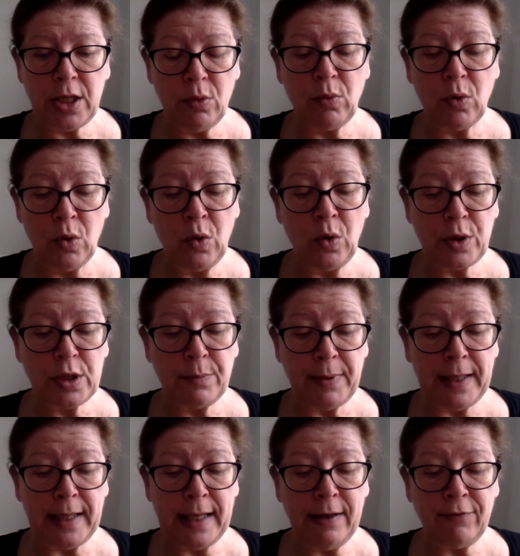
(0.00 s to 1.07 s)
you ought to
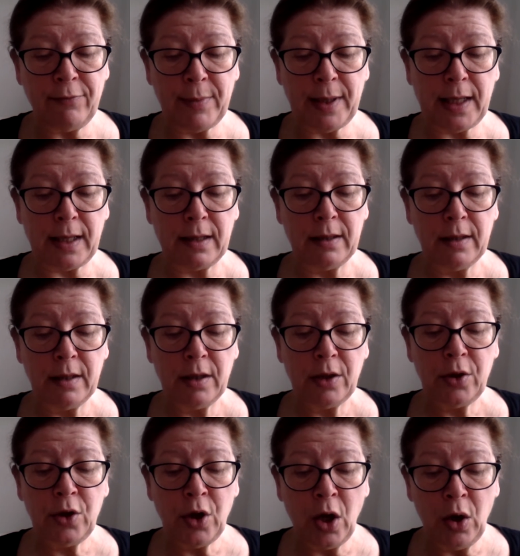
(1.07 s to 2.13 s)
believe me.
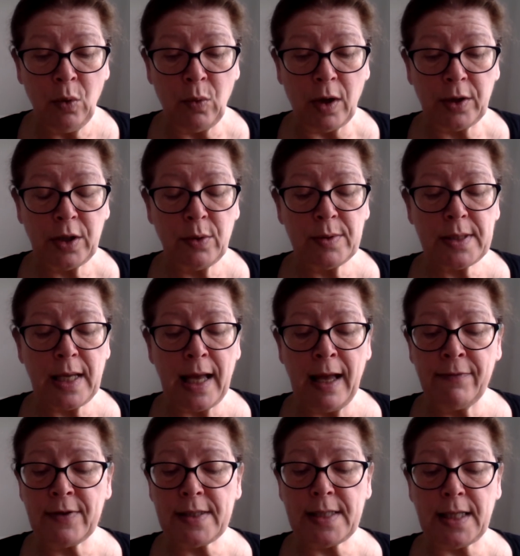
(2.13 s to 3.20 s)
No one who has
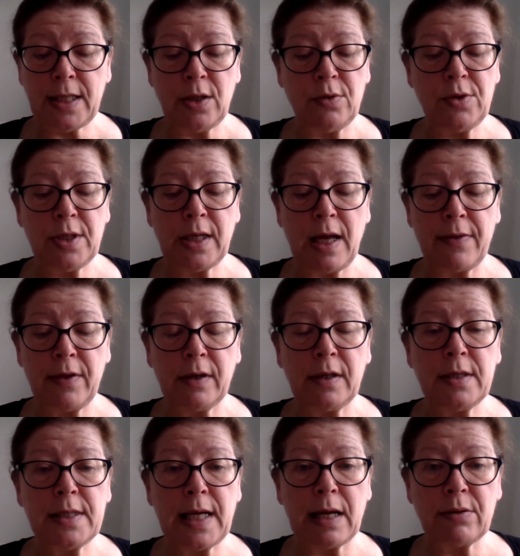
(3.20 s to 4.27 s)
ever seen you together
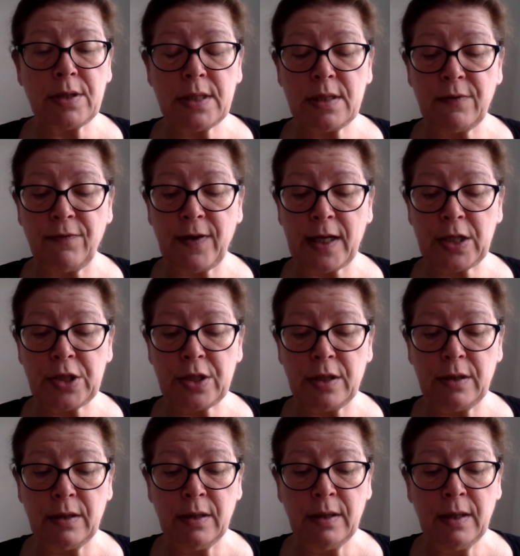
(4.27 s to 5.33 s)
can doubt his
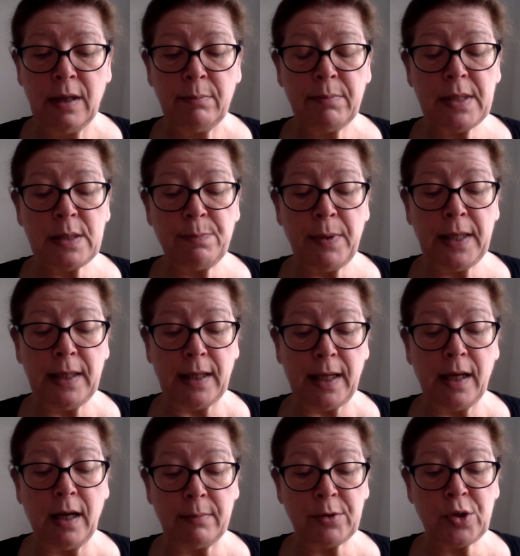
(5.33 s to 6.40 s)
affection. Miss
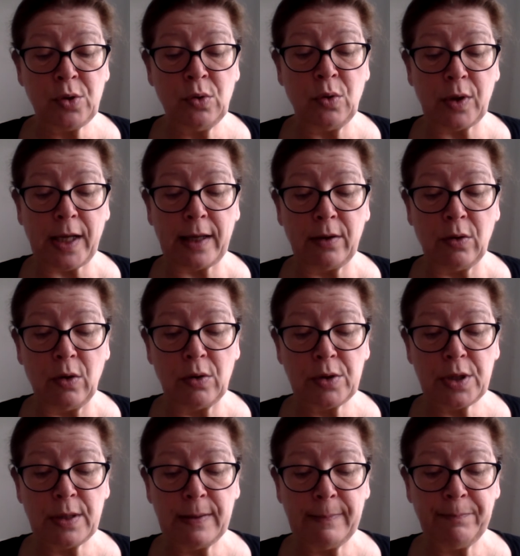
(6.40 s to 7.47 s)
Bingley, I am sure,
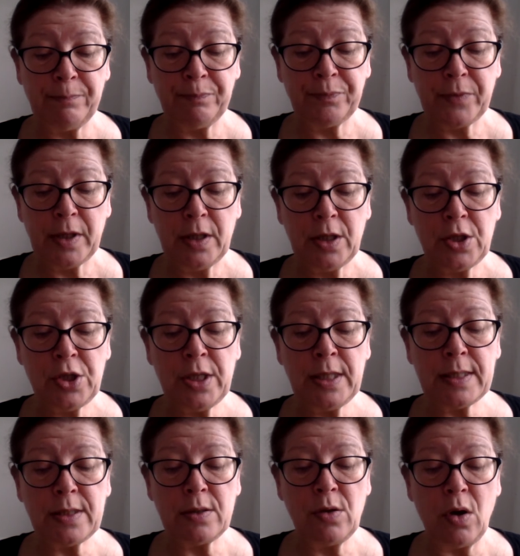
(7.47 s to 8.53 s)
cannot. She
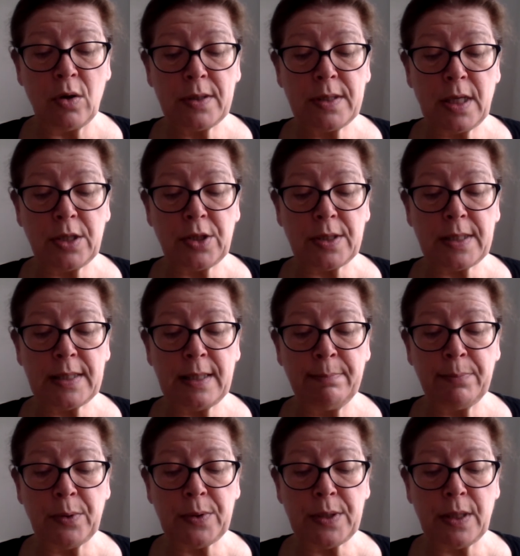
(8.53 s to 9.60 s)
is not such a
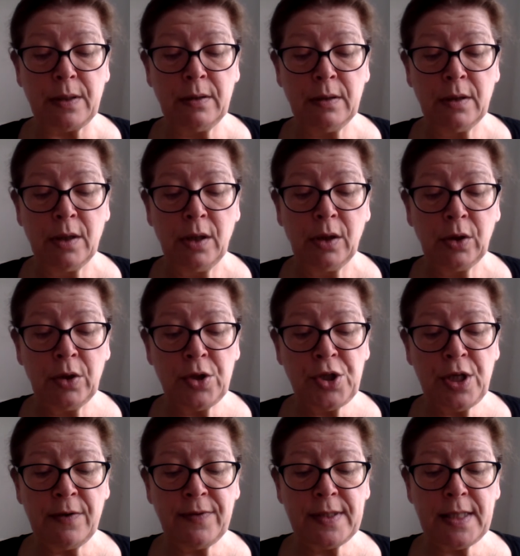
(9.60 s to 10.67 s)
simpleton. Could
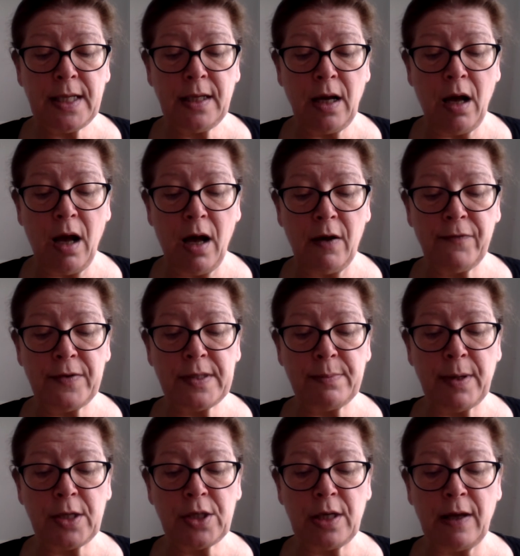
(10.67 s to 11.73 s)
she have seen half as
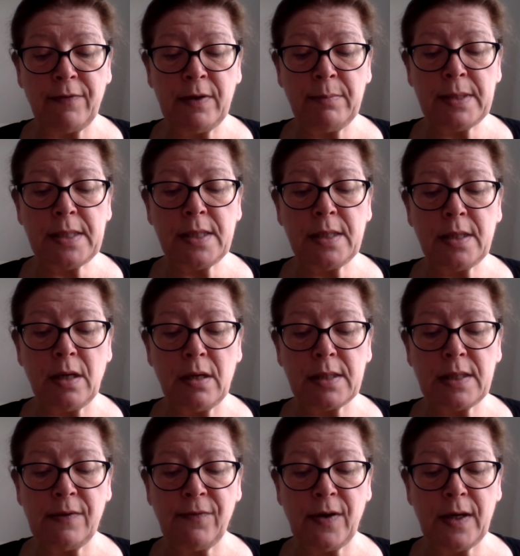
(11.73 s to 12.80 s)
much love in Mr.
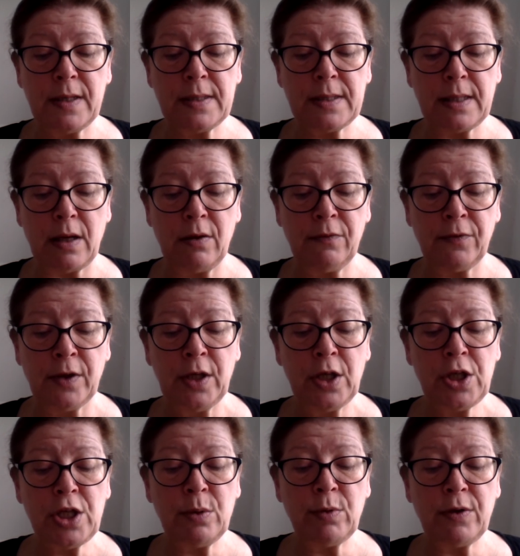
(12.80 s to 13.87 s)
Darcy for herself,
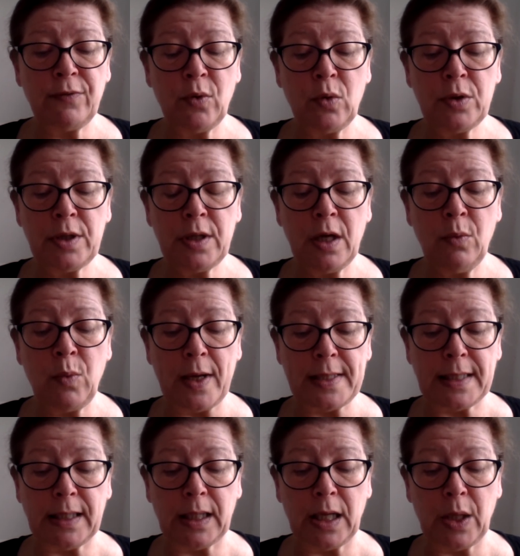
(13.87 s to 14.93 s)
she would have ordered her
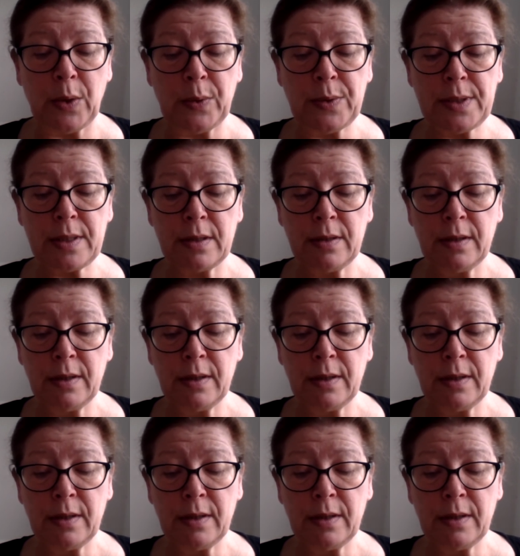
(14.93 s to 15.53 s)
wedding clothes.